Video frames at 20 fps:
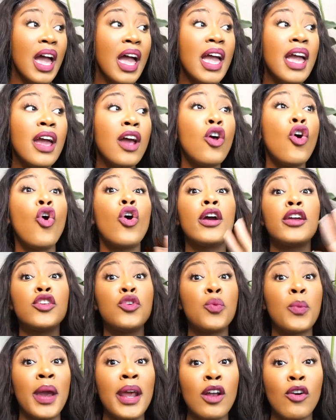and, or
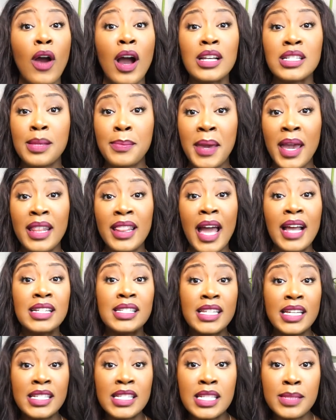you ran across a man
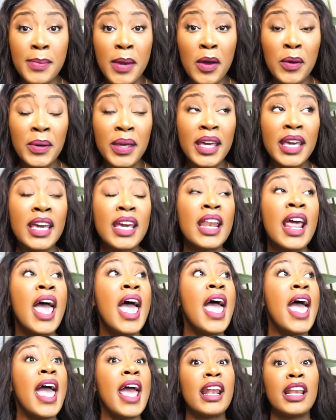that did smell good
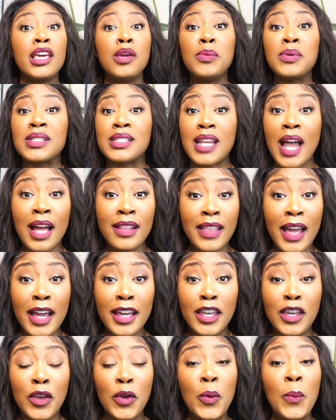and he was not
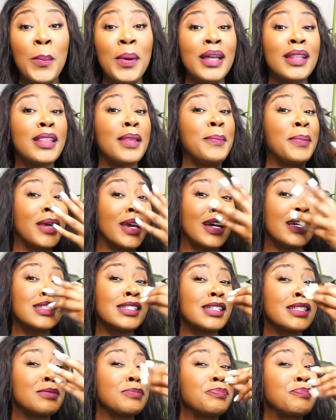that cute but
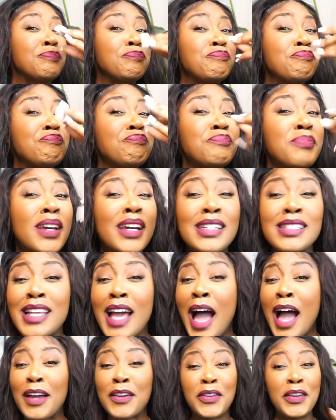because of mm, because
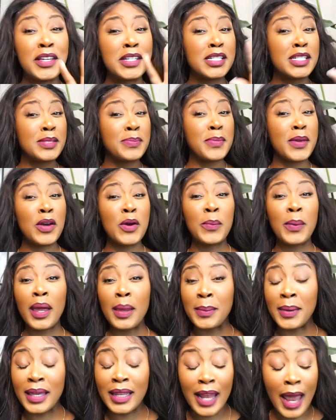of how he smelled
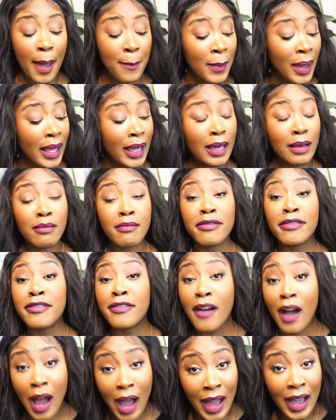baby that made him
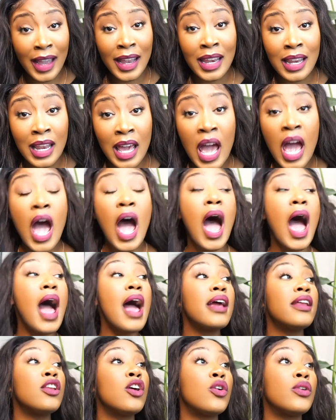fine
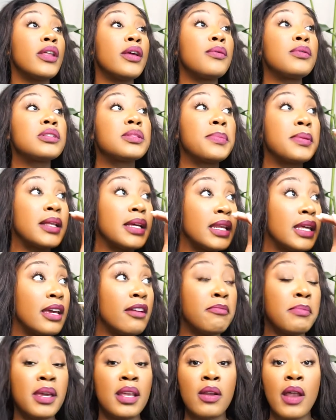i know there was plenty
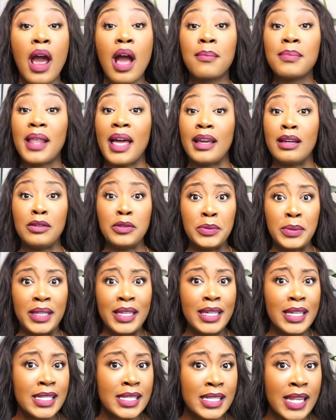of men that i'm like oh
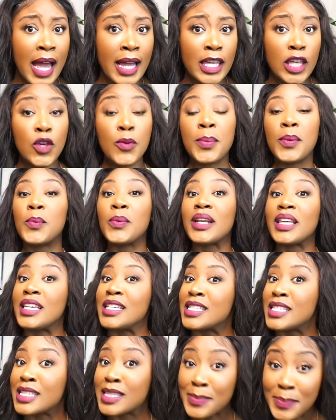he is not cute but when
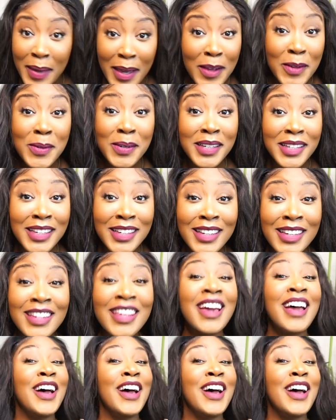he smell good